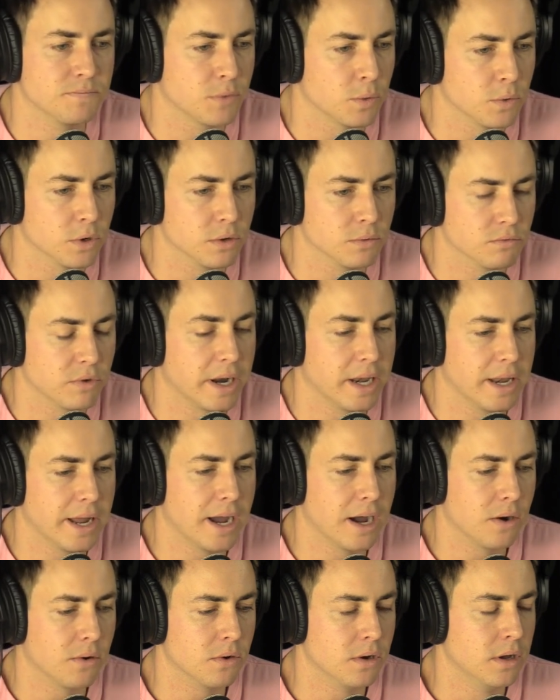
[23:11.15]
we're right
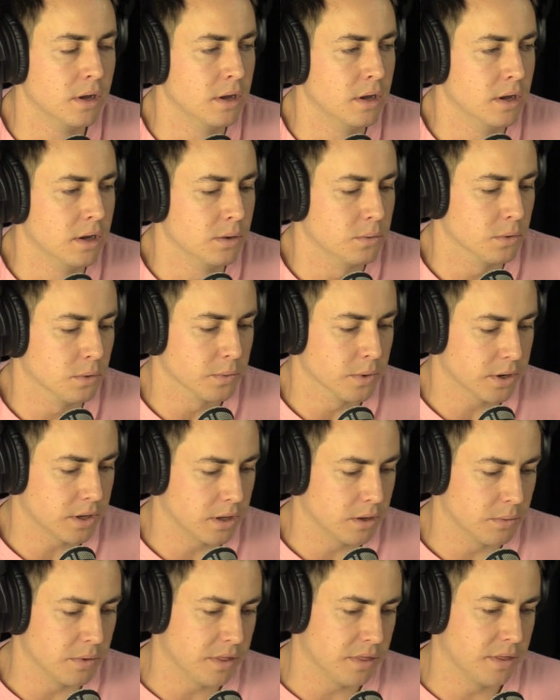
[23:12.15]
now, we're
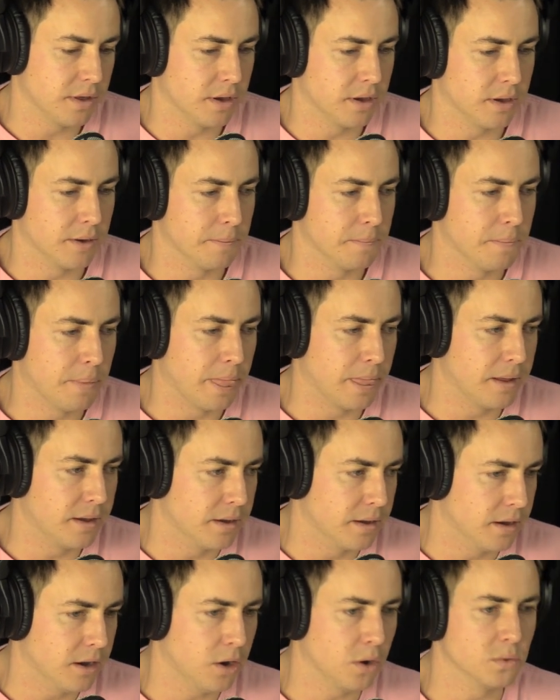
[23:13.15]
working with um,
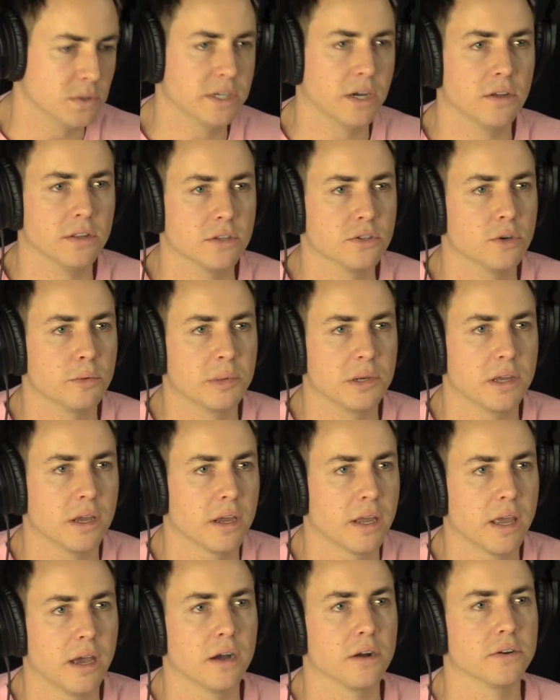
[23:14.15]
a hotel that's opening
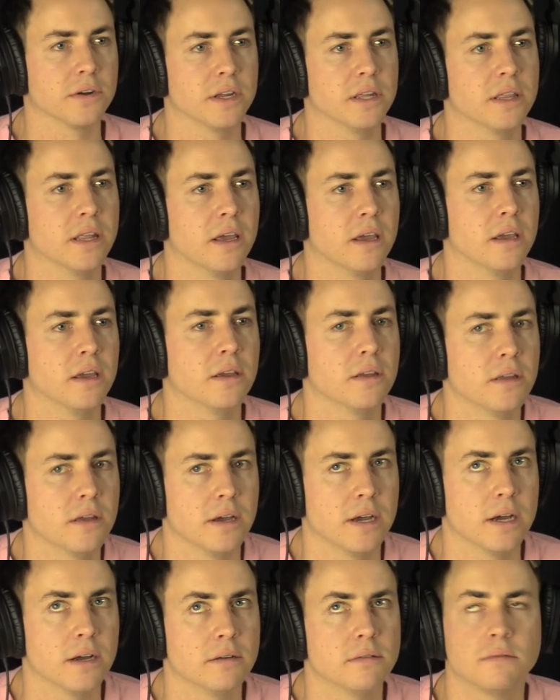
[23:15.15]
in Calgary and they,
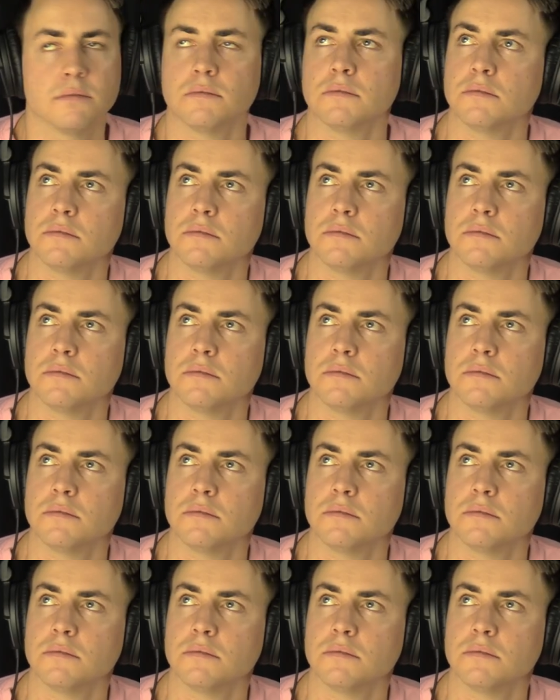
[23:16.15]
uh,